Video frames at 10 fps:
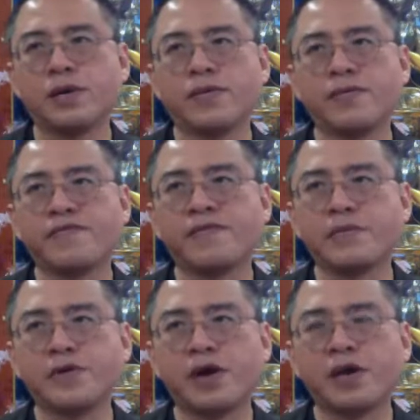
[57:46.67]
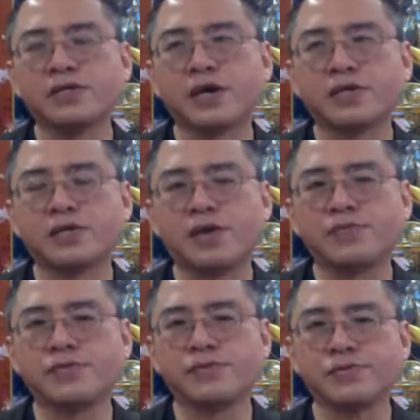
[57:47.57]
familiarize
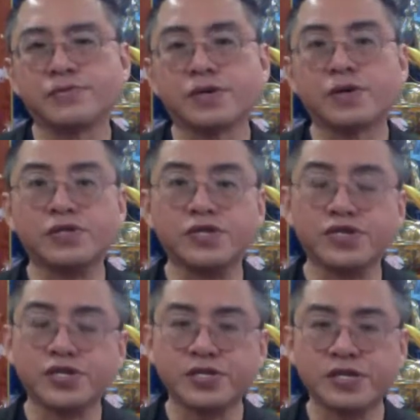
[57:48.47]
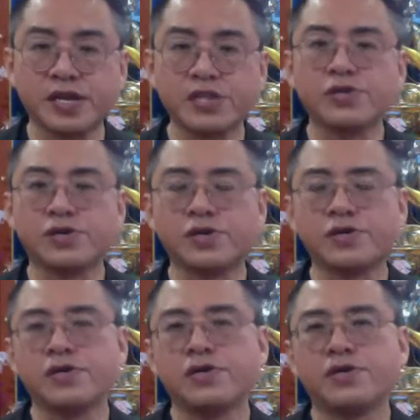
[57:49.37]
ourselves to the conditional nature
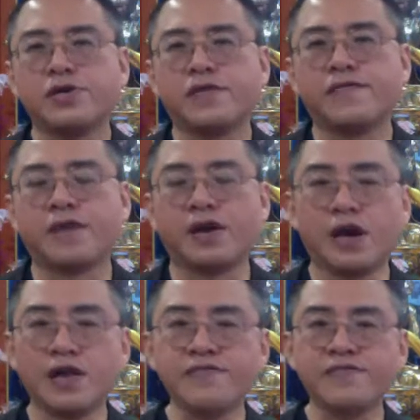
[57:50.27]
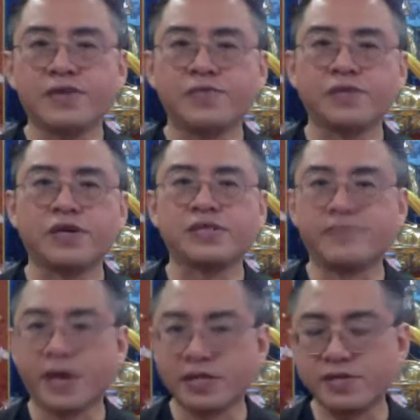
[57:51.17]
of our life, that we are
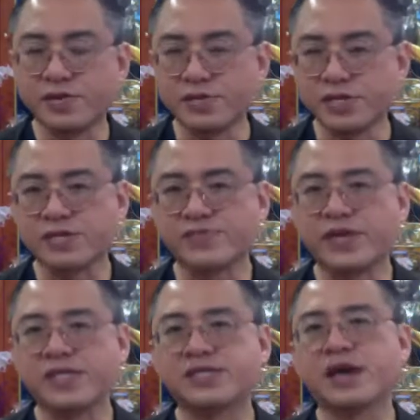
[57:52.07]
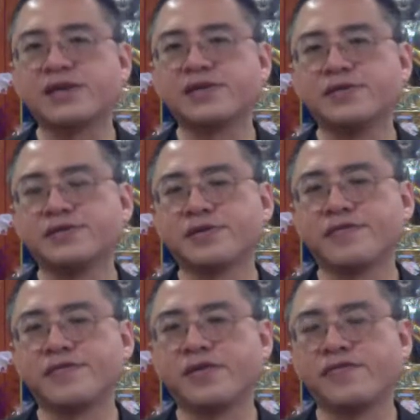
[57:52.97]
dependent on these great cycles
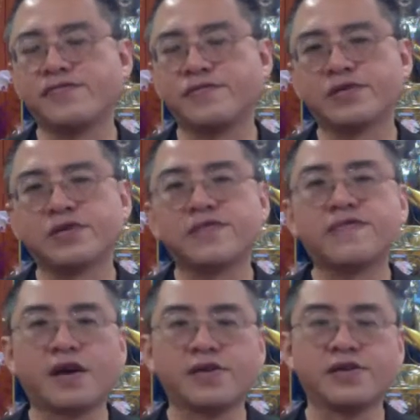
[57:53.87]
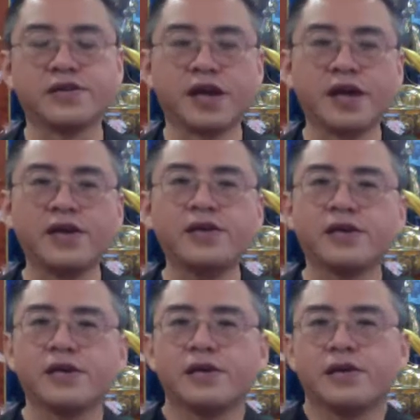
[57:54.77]
of earth, water, fire, and air,
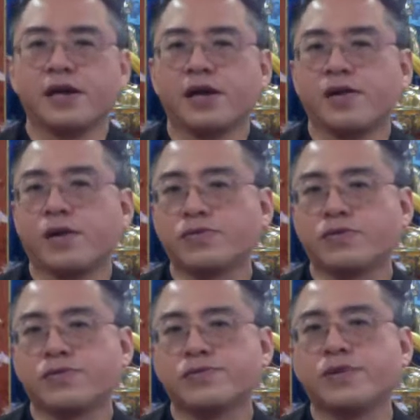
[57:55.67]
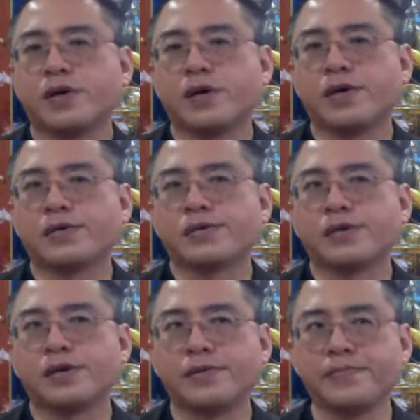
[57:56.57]
and also as
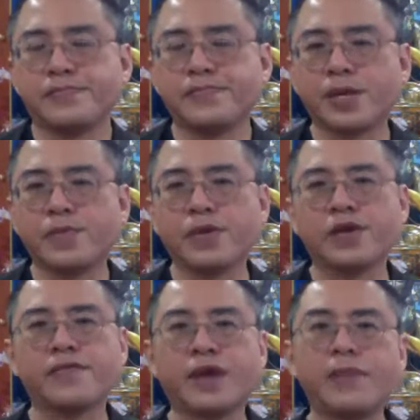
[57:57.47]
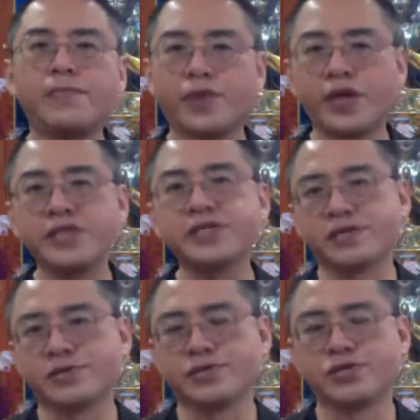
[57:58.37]
a way of
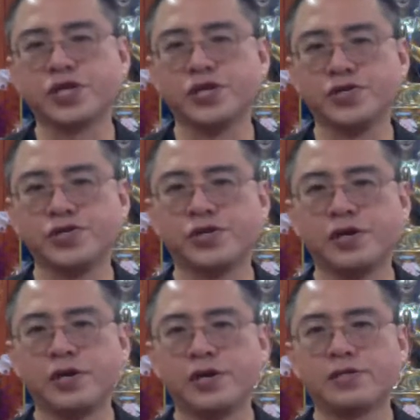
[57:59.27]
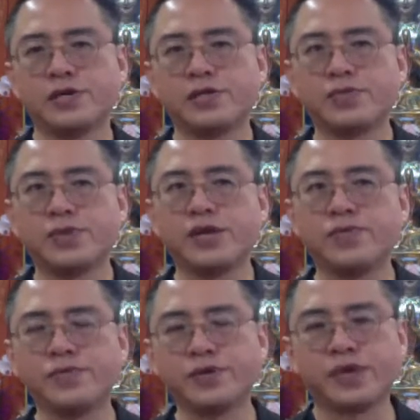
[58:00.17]
embracing change. That the way
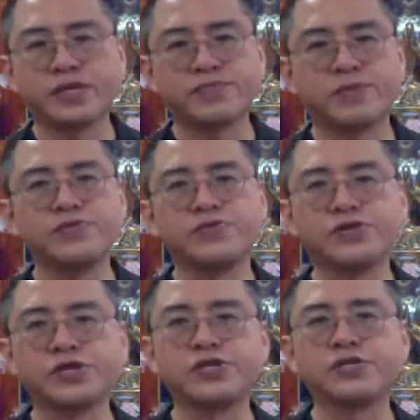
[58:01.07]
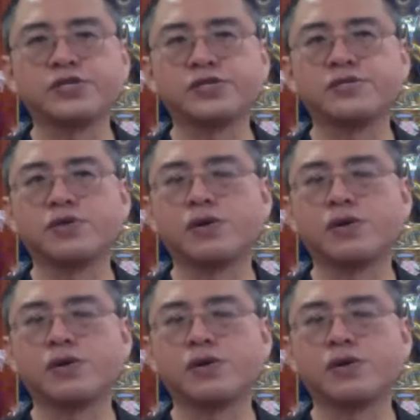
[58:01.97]
we respond to change is not